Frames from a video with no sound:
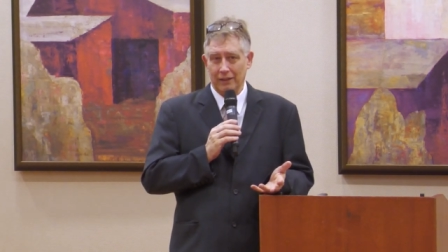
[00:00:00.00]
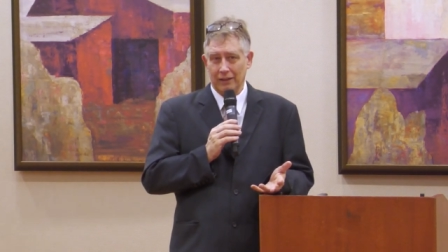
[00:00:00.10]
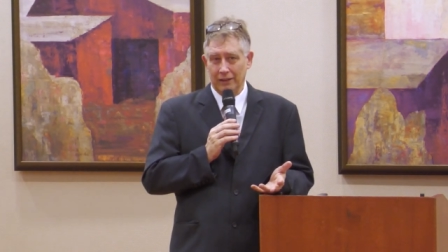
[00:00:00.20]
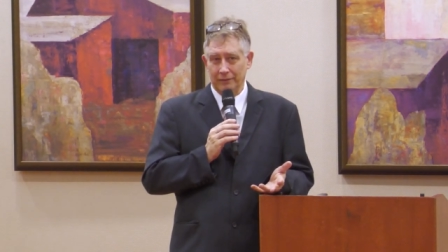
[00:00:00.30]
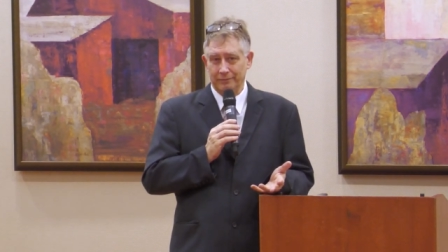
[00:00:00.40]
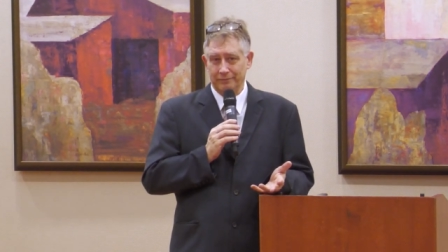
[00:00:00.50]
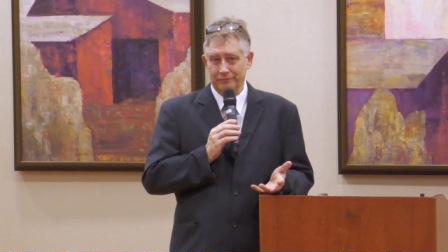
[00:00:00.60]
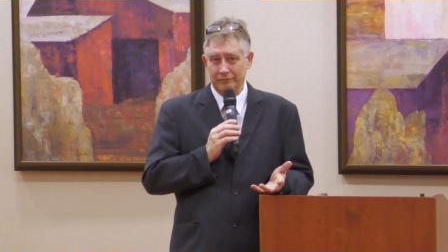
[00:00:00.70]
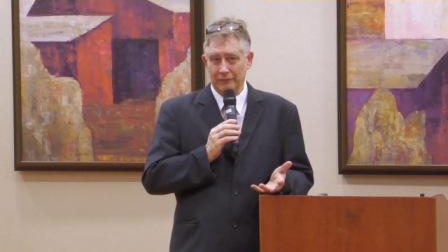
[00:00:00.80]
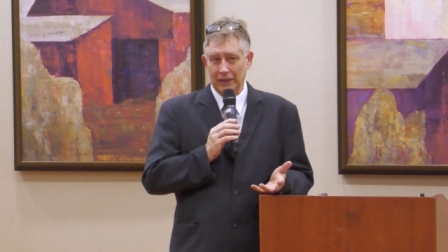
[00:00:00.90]
Um,
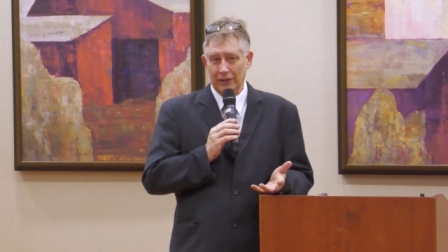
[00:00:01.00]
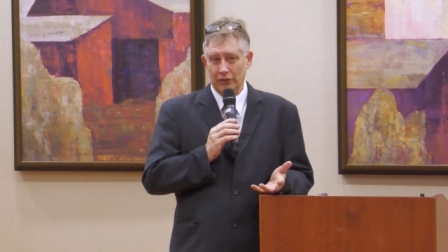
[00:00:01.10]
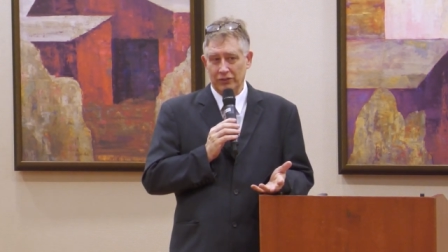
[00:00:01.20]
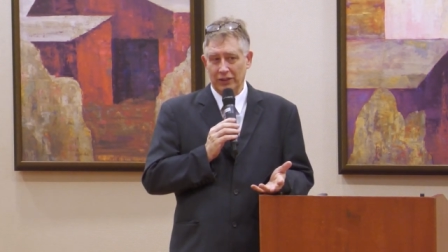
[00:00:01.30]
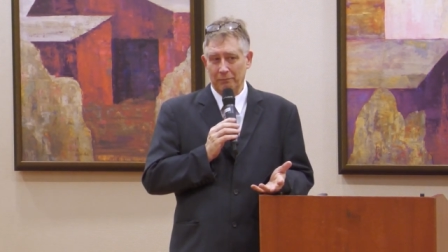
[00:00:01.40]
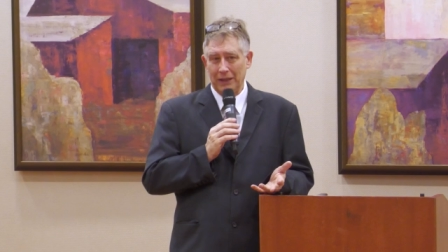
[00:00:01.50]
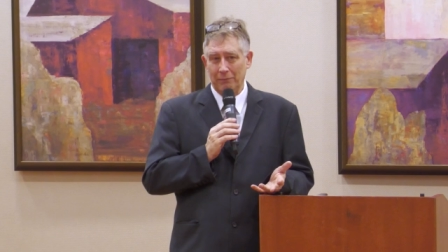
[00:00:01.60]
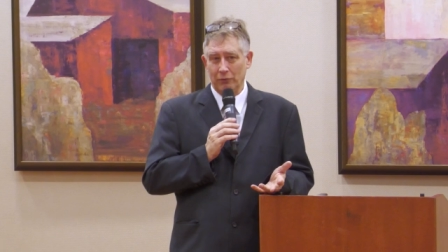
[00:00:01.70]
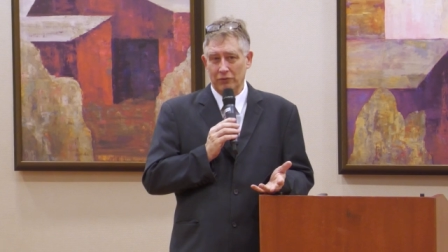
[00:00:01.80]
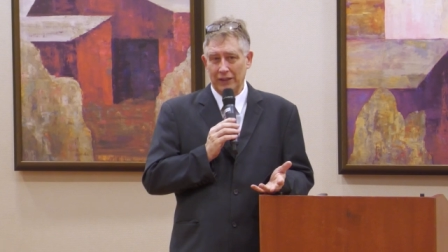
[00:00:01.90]
You know, some
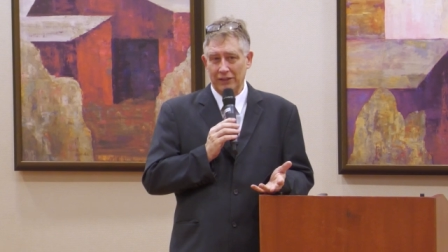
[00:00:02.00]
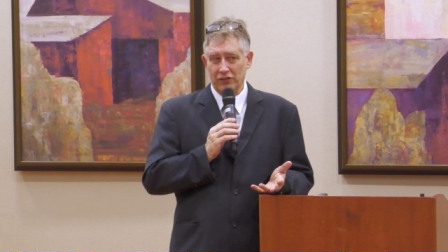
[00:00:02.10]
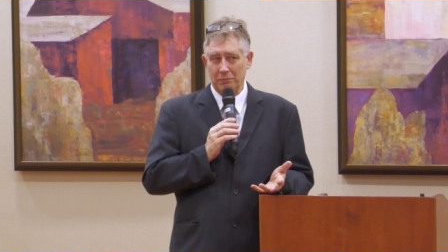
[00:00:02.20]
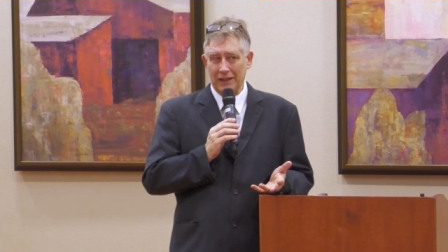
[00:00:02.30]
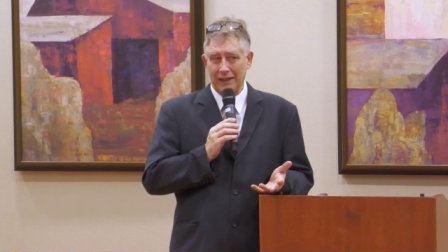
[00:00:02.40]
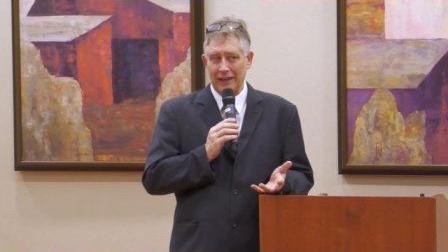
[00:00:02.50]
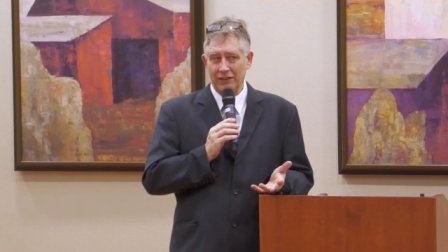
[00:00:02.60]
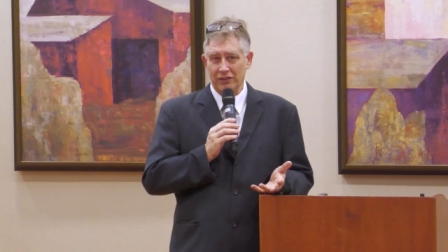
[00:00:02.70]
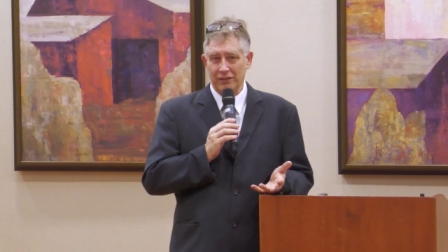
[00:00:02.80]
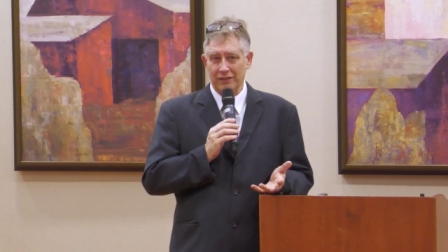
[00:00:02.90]
people change
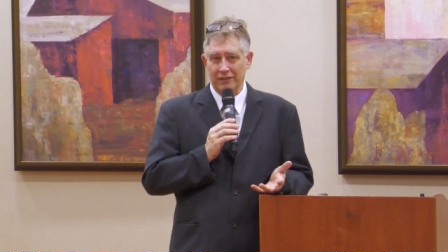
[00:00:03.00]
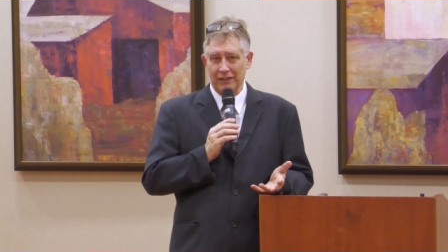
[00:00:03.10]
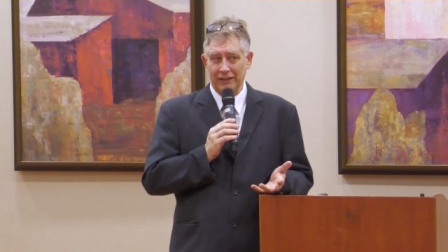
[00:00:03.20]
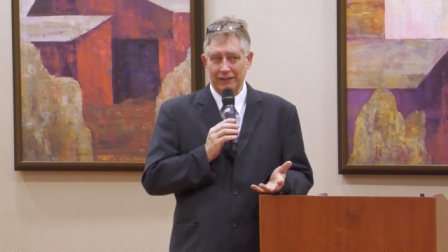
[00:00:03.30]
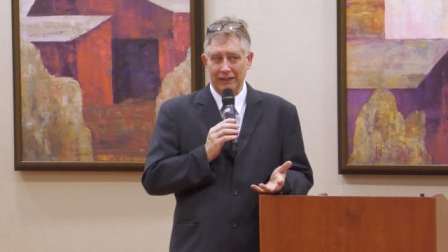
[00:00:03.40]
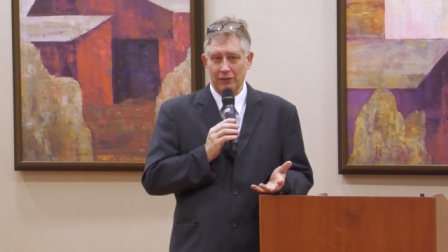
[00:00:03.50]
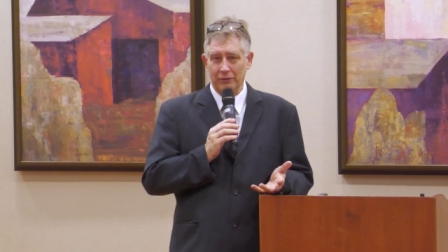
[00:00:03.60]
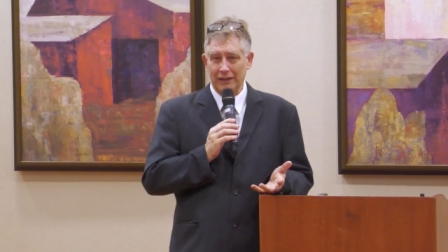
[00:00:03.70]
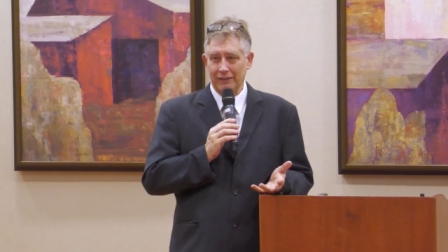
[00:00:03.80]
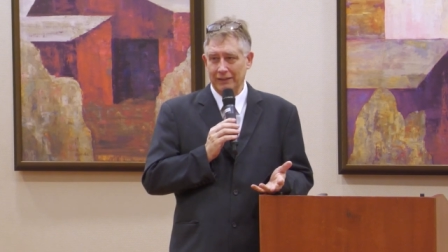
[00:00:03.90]
medications and they go
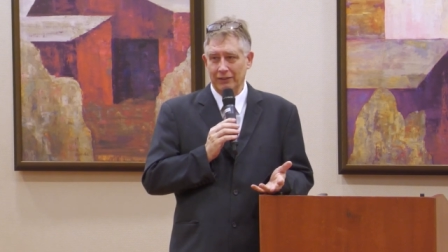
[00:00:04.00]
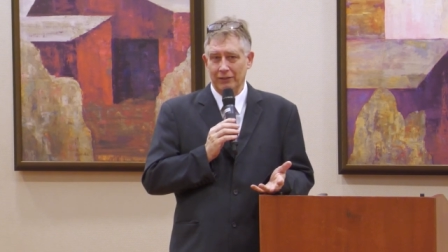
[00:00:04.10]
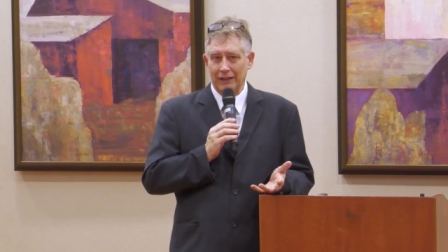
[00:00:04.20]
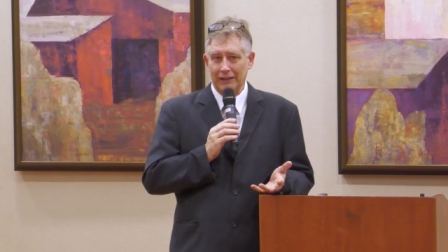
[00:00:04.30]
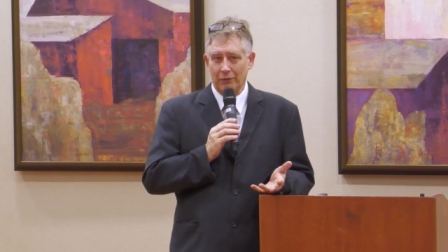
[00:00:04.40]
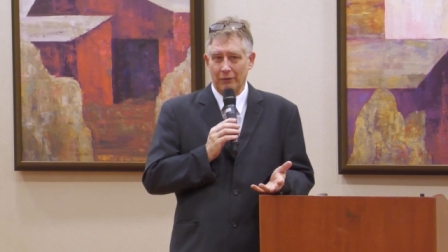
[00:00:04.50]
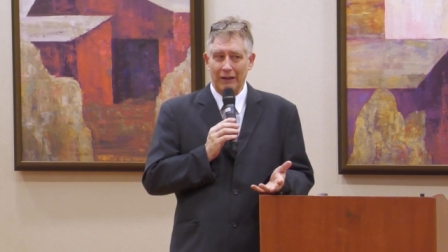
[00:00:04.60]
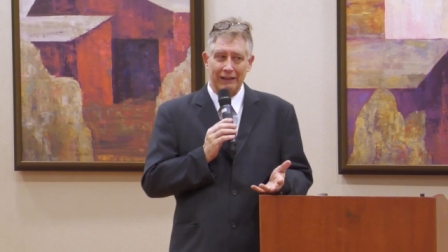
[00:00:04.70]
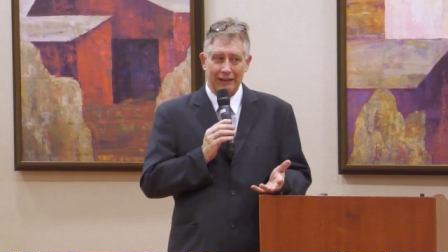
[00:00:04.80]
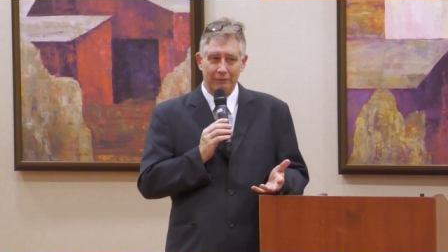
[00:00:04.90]
downhill like a
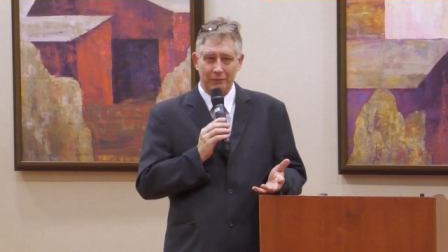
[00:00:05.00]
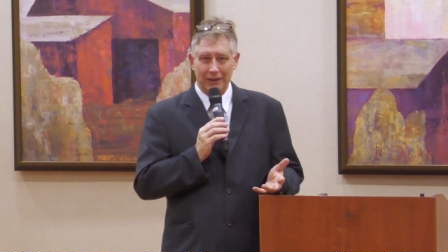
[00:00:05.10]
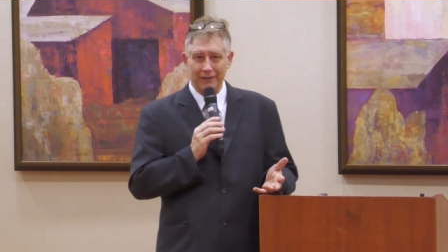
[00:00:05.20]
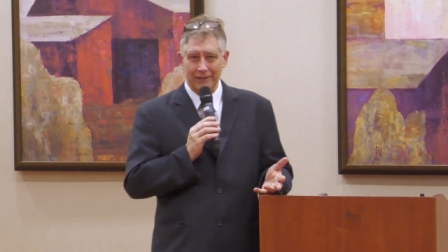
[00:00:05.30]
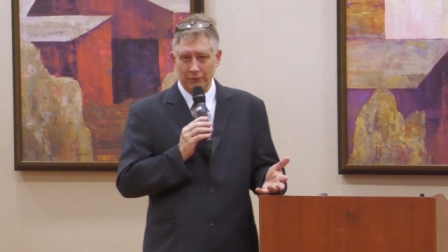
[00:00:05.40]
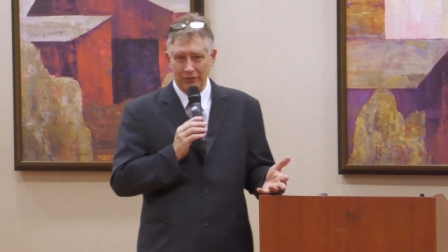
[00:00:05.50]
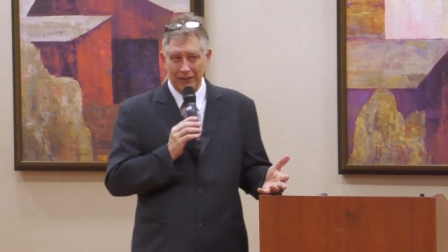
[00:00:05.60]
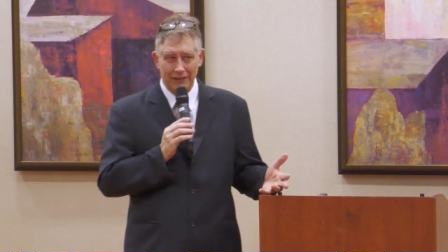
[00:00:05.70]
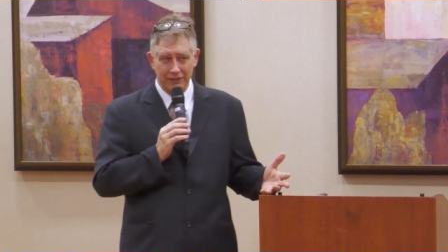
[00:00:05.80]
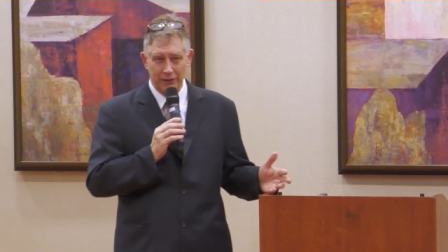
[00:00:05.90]
rocket because it was
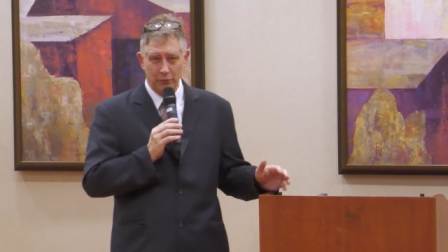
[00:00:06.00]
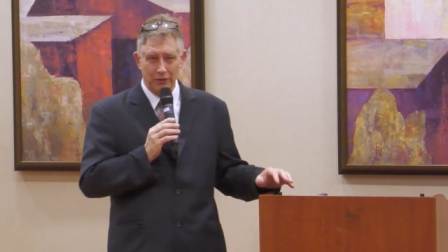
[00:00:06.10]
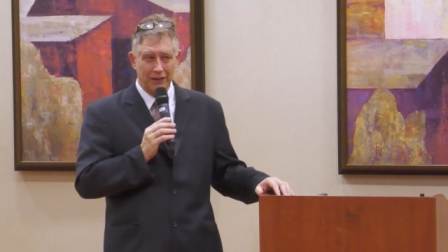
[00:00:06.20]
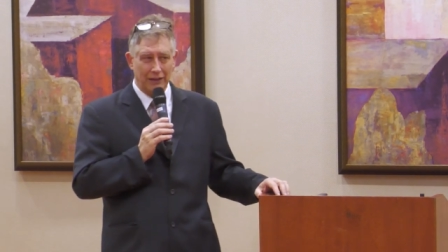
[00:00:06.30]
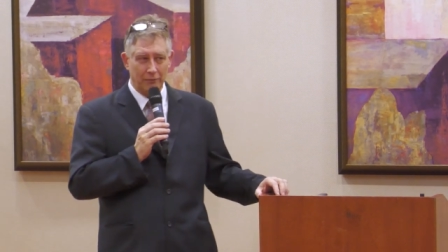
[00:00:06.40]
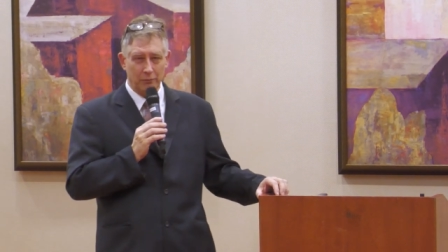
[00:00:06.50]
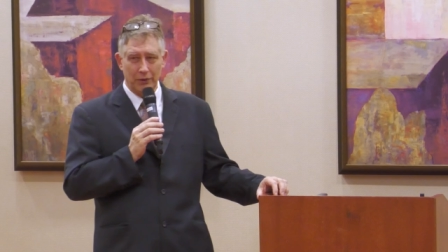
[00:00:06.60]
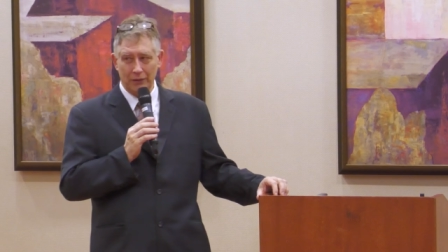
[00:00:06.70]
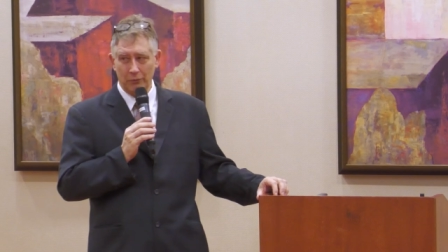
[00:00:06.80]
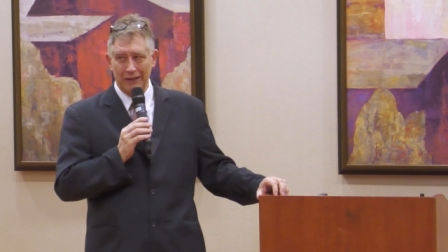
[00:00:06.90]
actually working
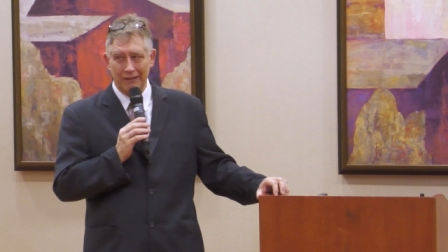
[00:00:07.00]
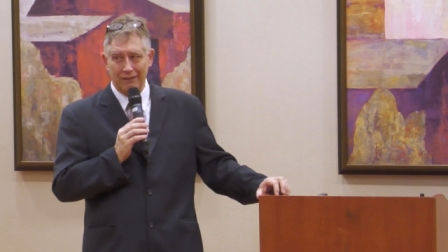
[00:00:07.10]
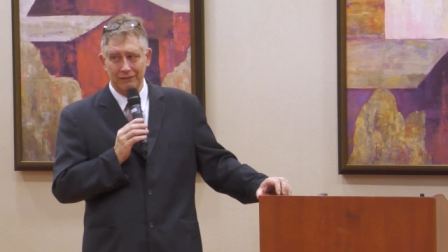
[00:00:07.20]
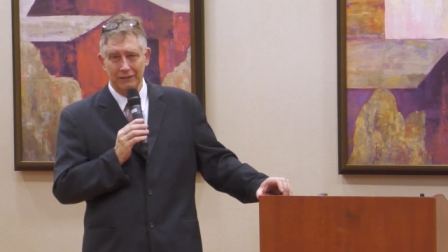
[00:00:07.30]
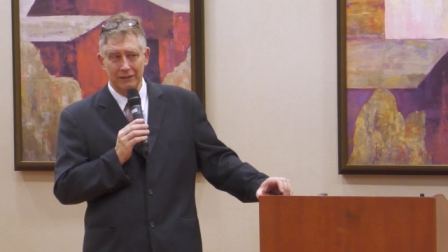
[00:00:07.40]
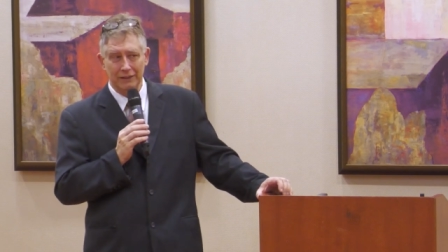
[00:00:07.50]
pretty well.